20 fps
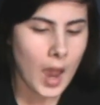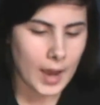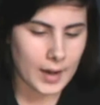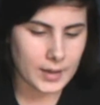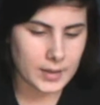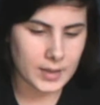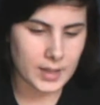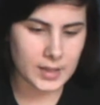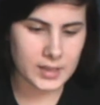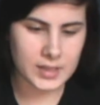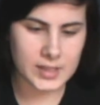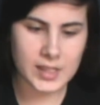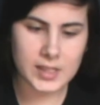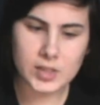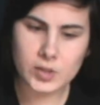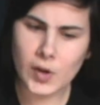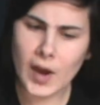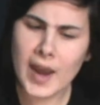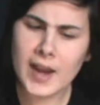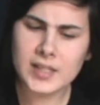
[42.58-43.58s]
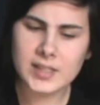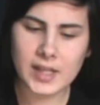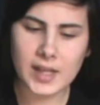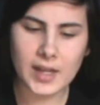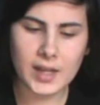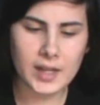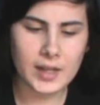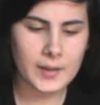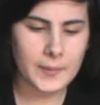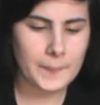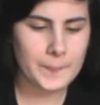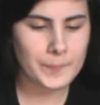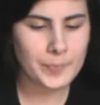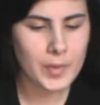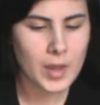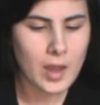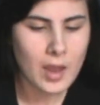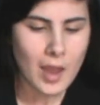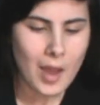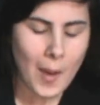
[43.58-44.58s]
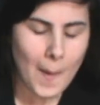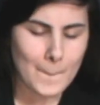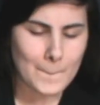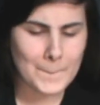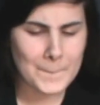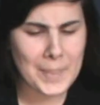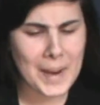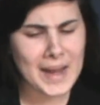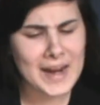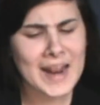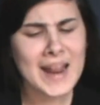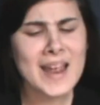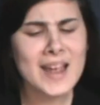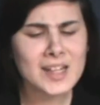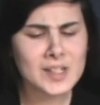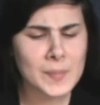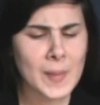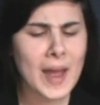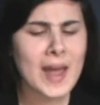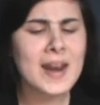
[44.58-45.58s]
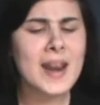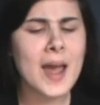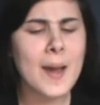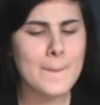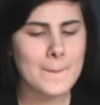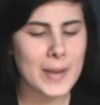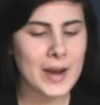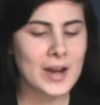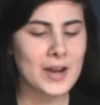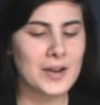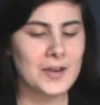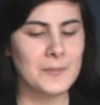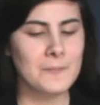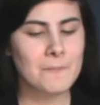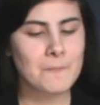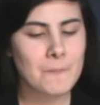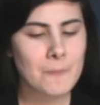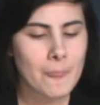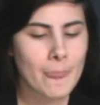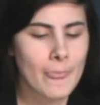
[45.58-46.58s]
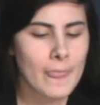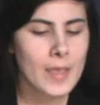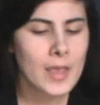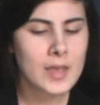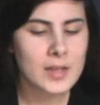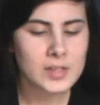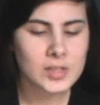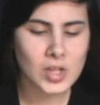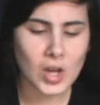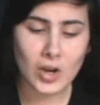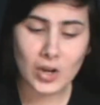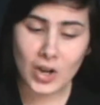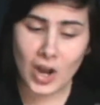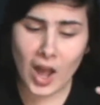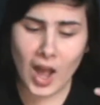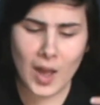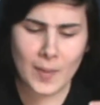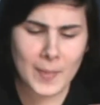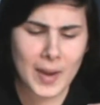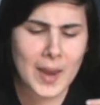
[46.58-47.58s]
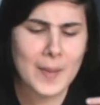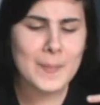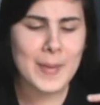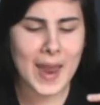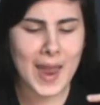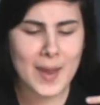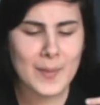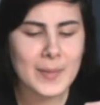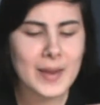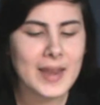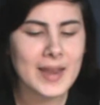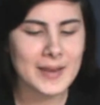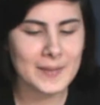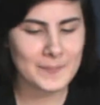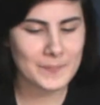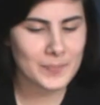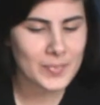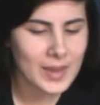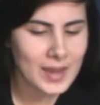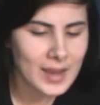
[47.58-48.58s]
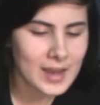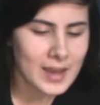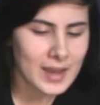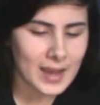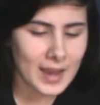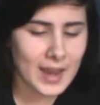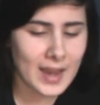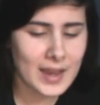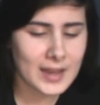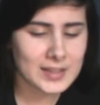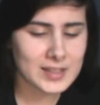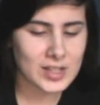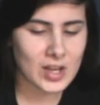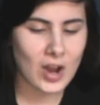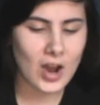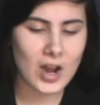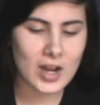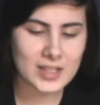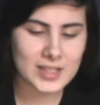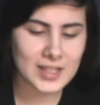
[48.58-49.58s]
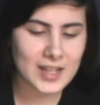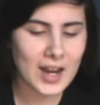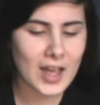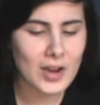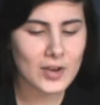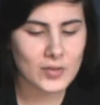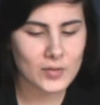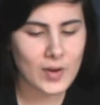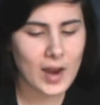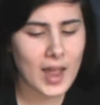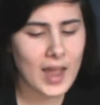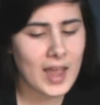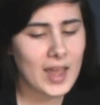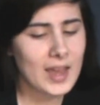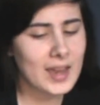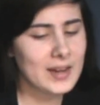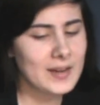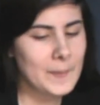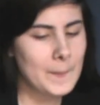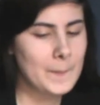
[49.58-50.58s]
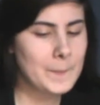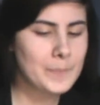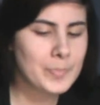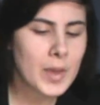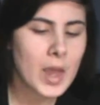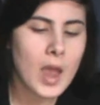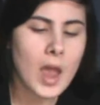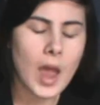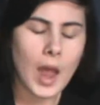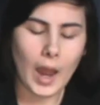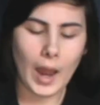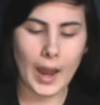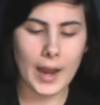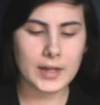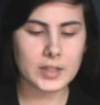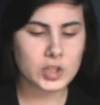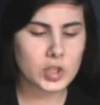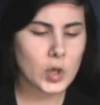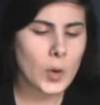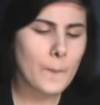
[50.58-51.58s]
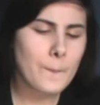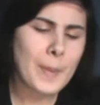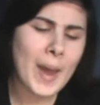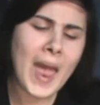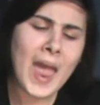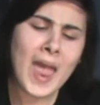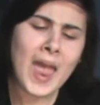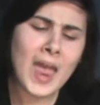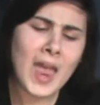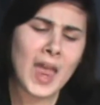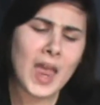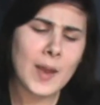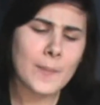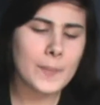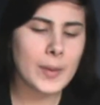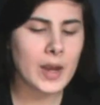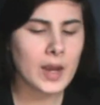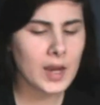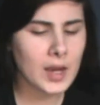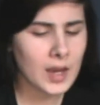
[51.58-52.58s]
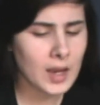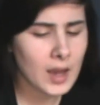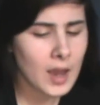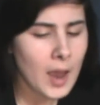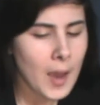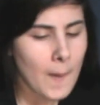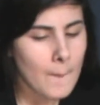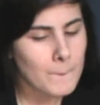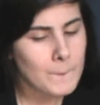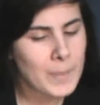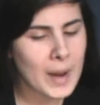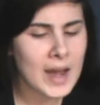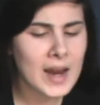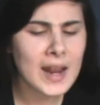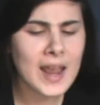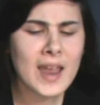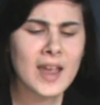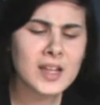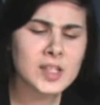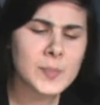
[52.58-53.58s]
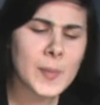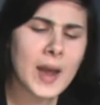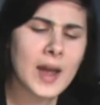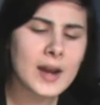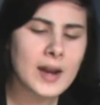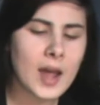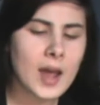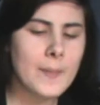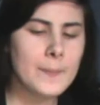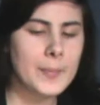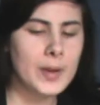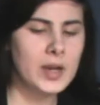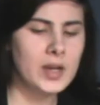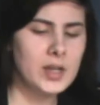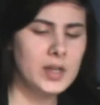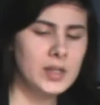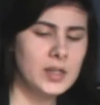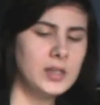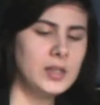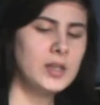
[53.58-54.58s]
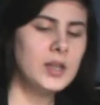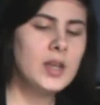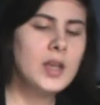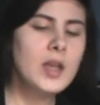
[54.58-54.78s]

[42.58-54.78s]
and this is crazy. But here's my number, so call me maybe. It's hard to look right at you, baby. But here's my number,